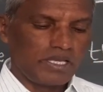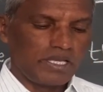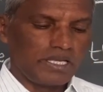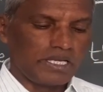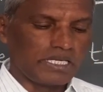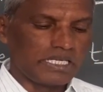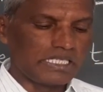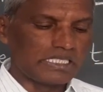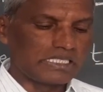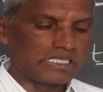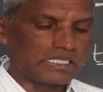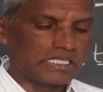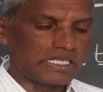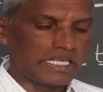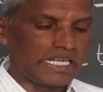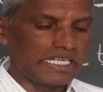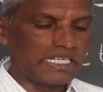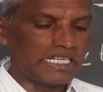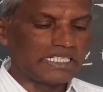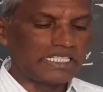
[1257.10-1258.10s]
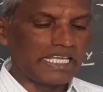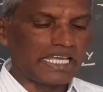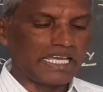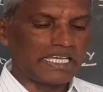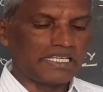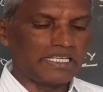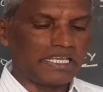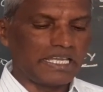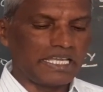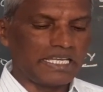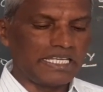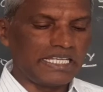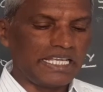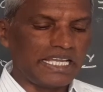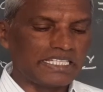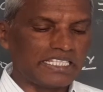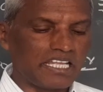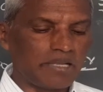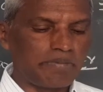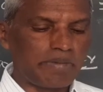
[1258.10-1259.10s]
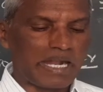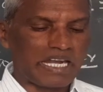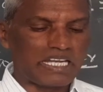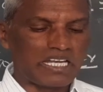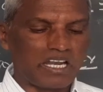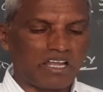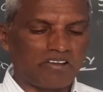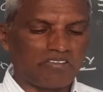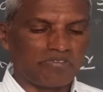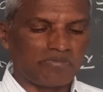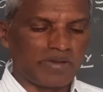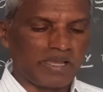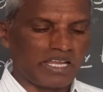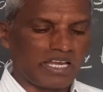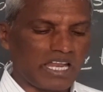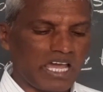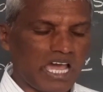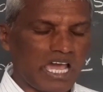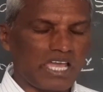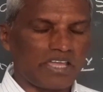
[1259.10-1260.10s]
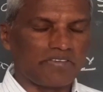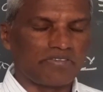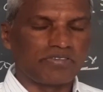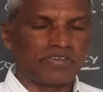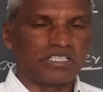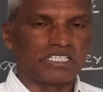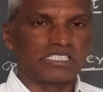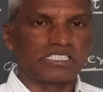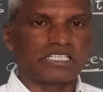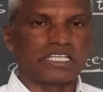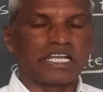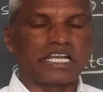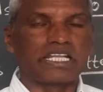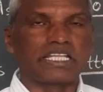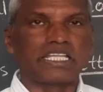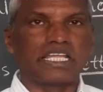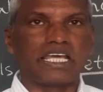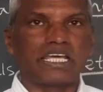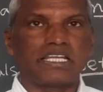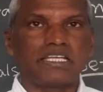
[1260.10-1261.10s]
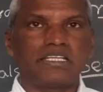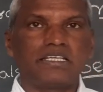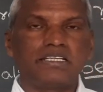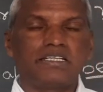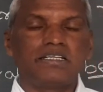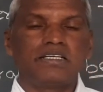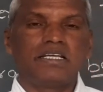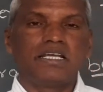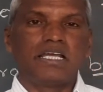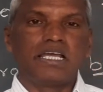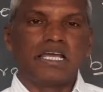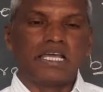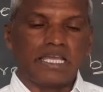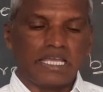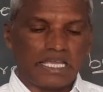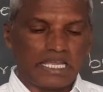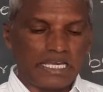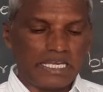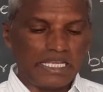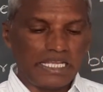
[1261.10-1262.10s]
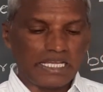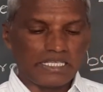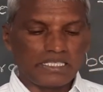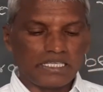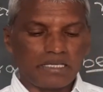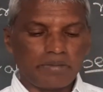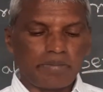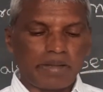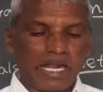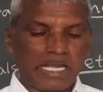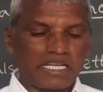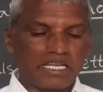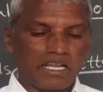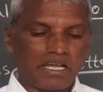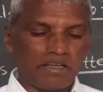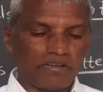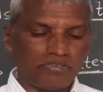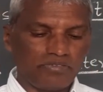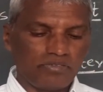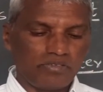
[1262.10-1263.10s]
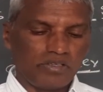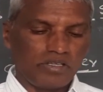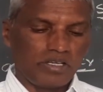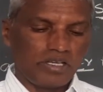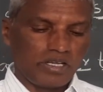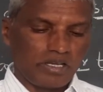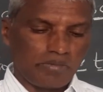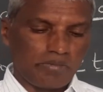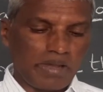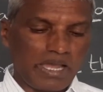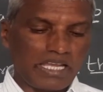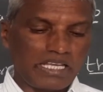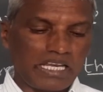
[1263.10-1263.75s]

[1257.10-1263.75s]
It is greater than any other battle of my life. It is greater than any other battle of my